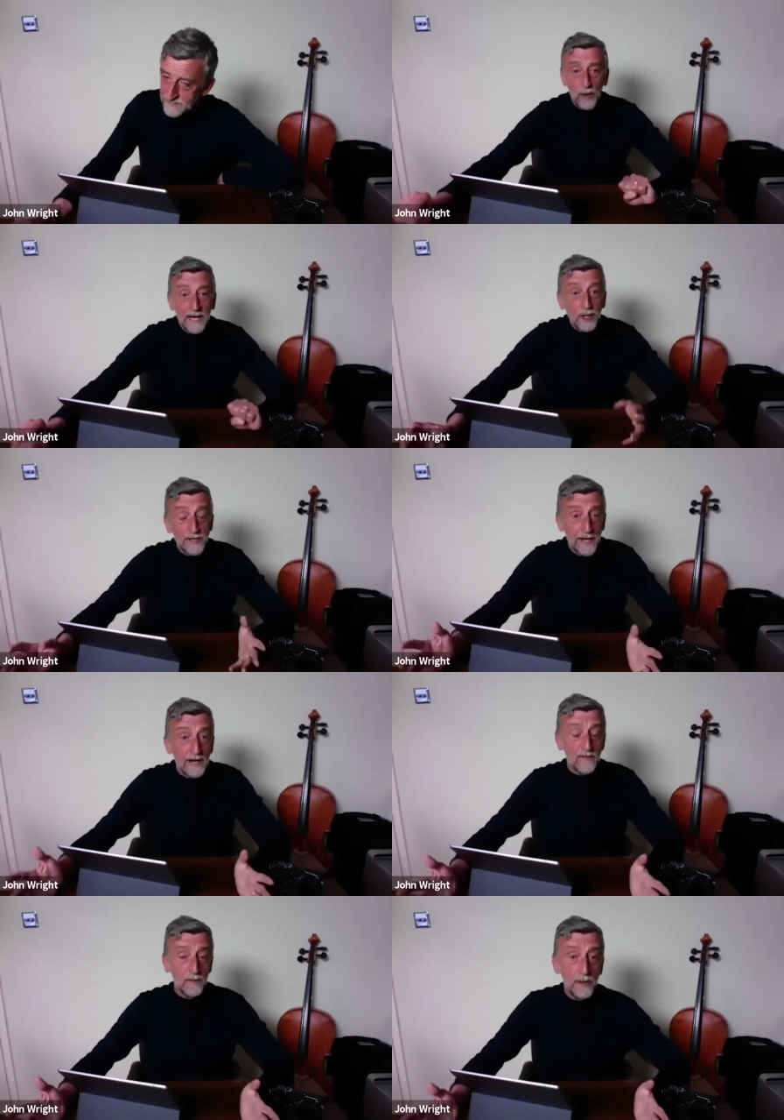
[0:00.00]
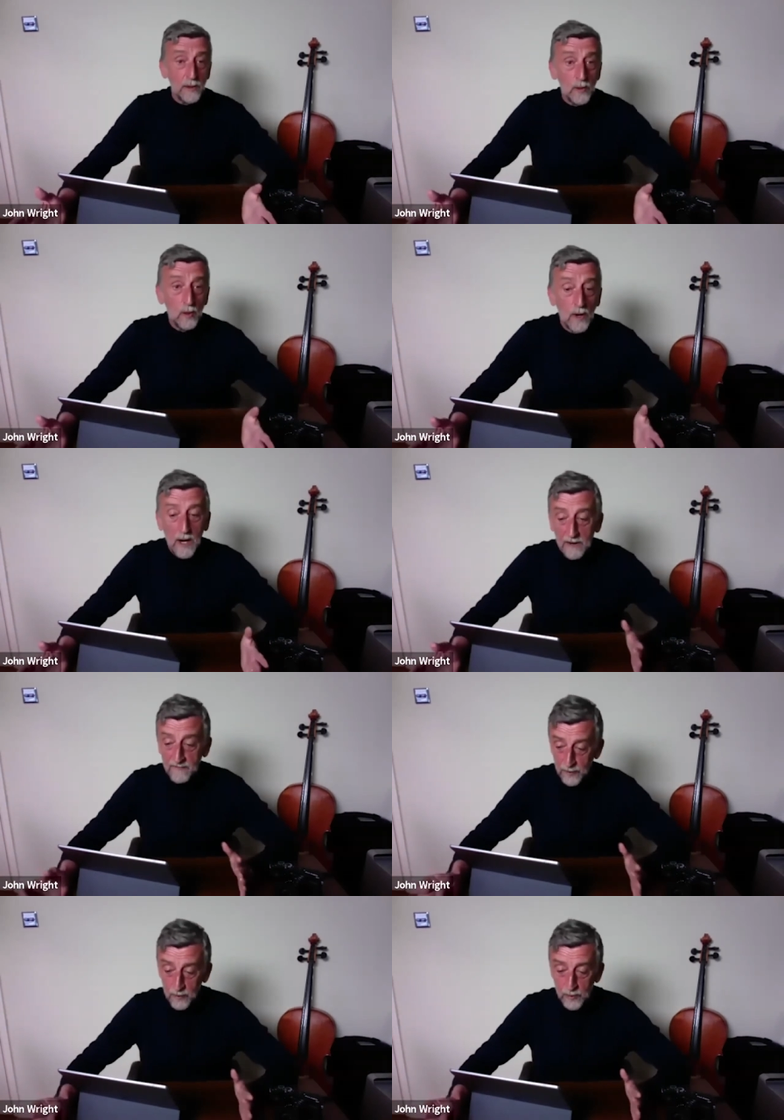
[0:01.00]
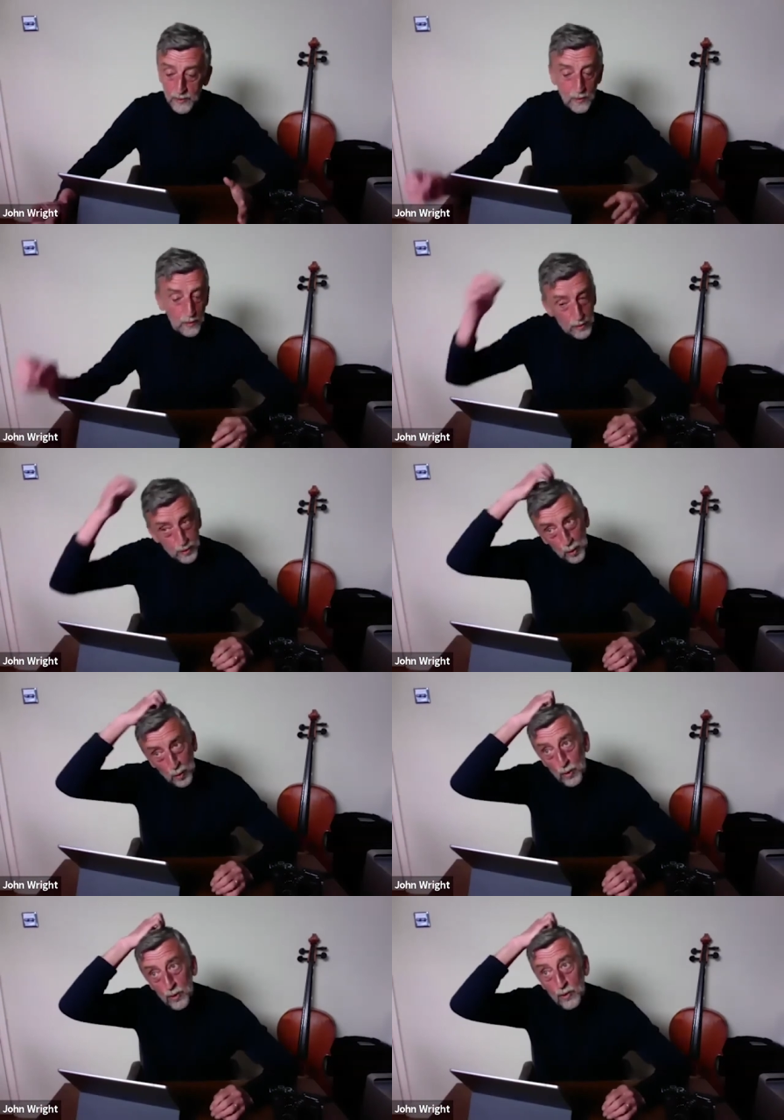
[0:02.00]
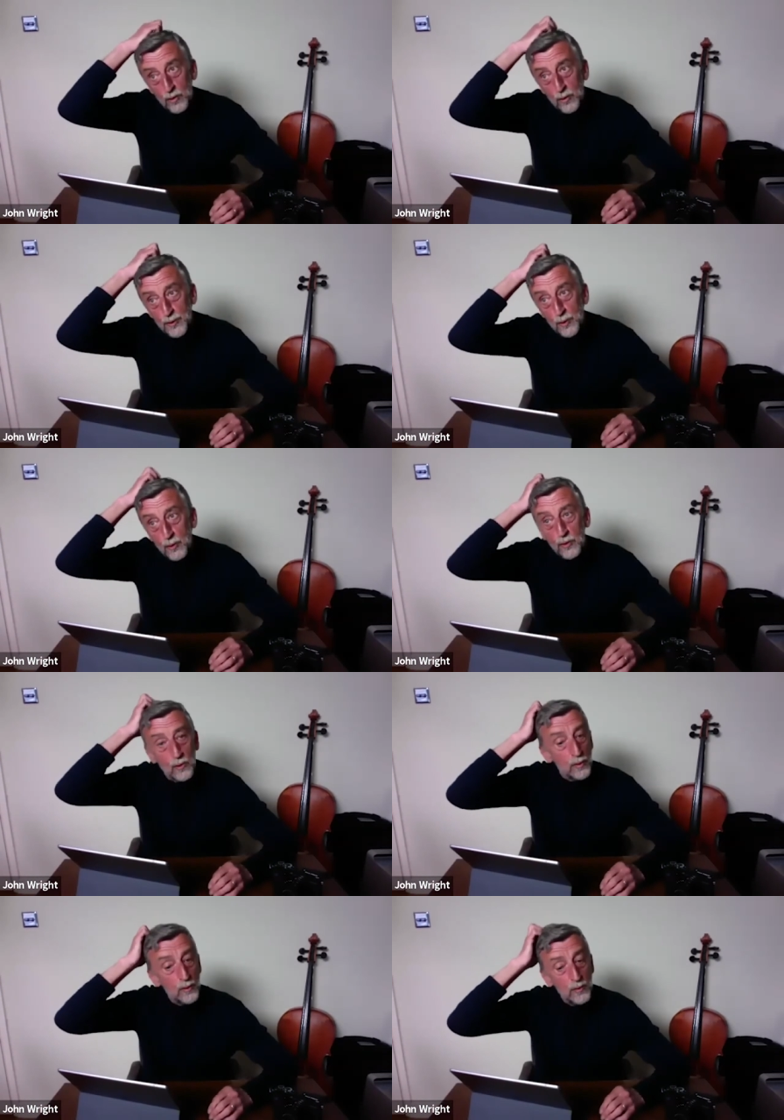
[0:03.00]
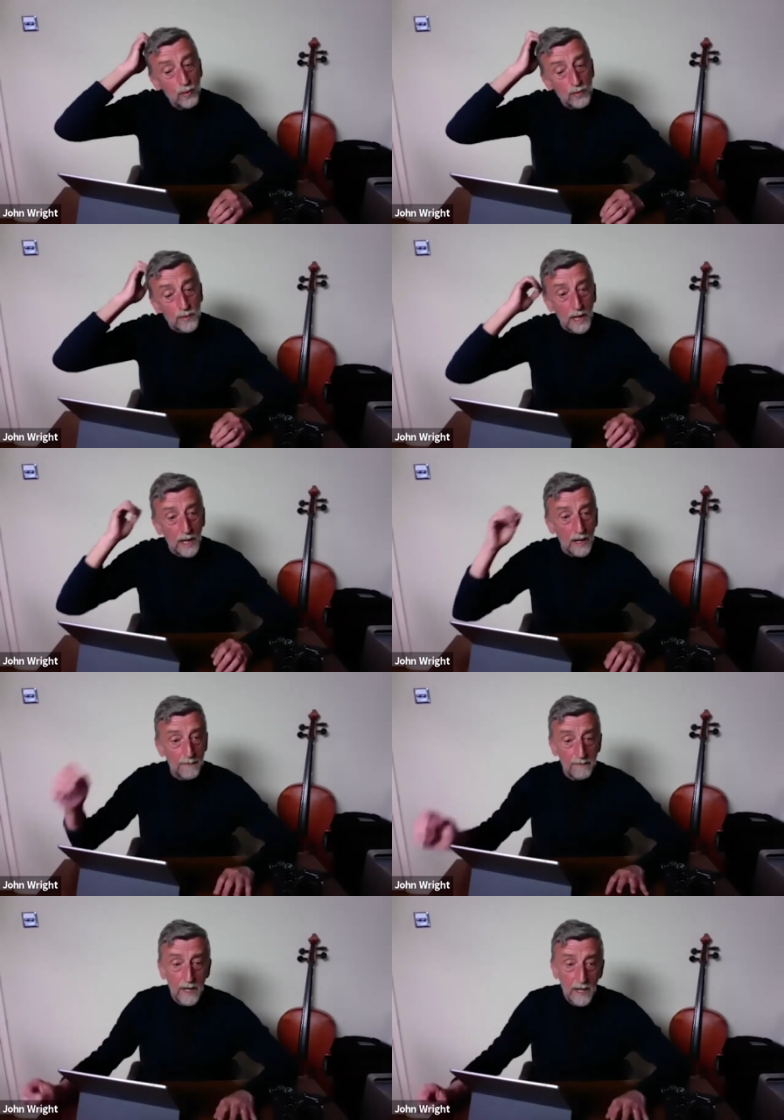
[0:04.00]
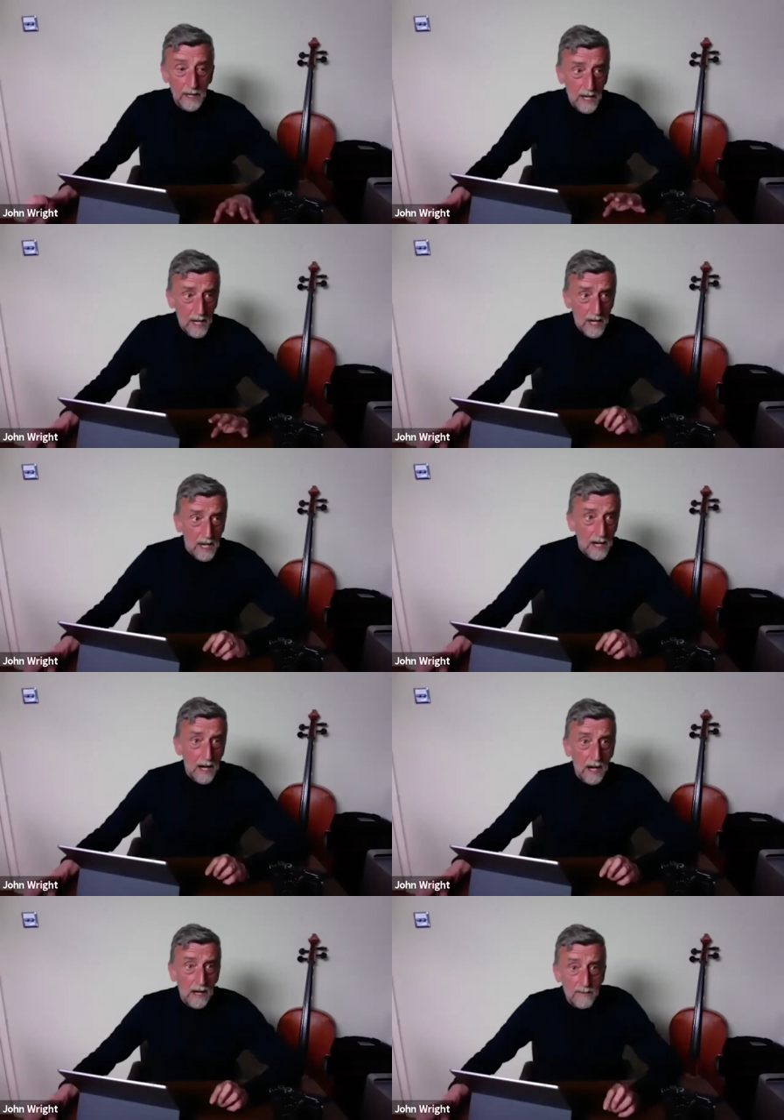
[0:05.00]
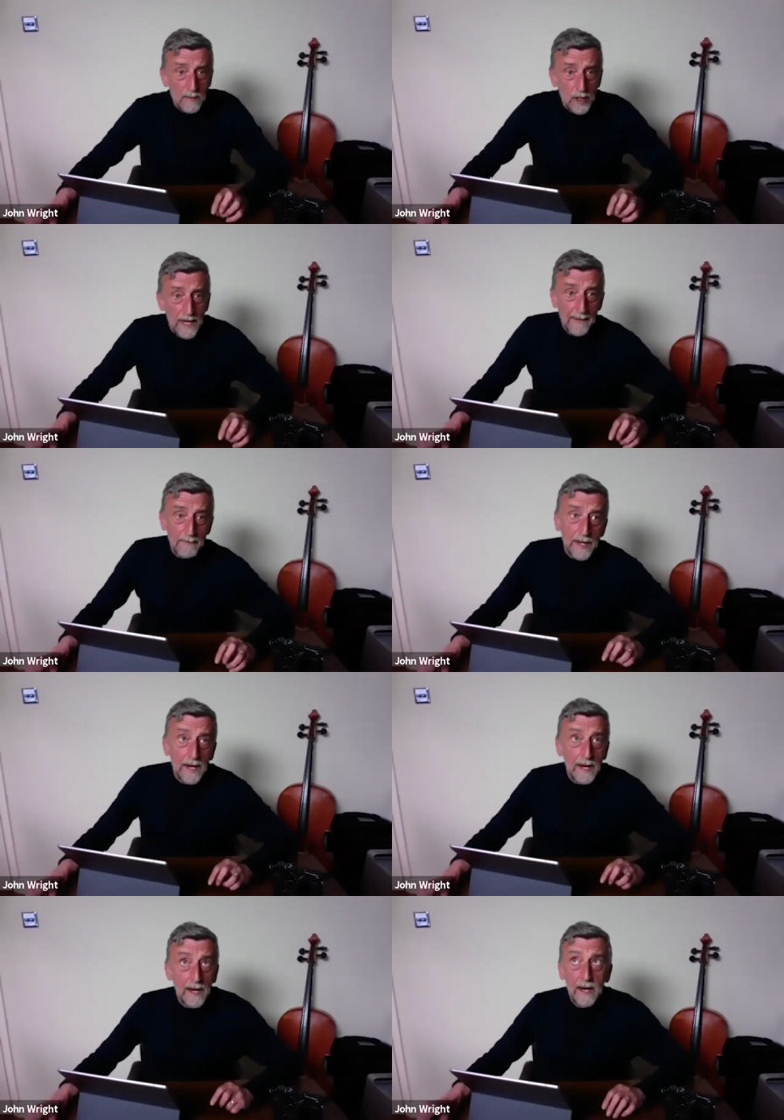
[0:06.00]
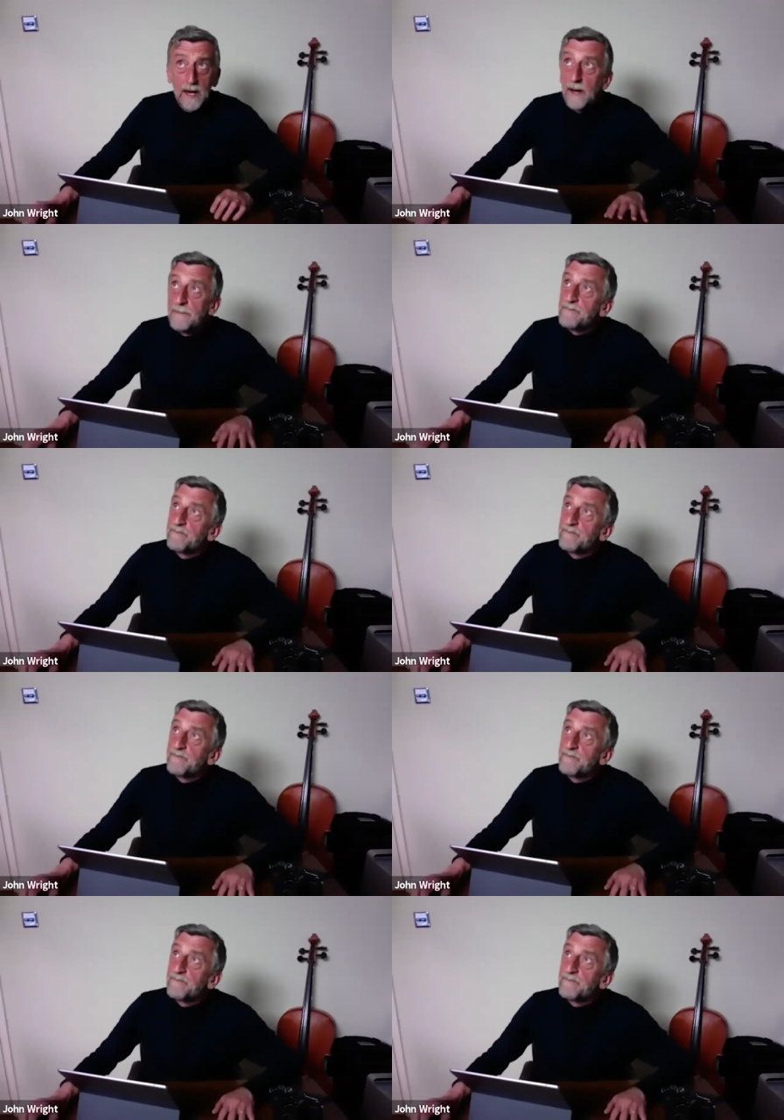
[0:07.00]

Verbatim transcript: so I should tell everybody who you are for those who don't who don't know you. Um, Harley Moon Kemp. Uh,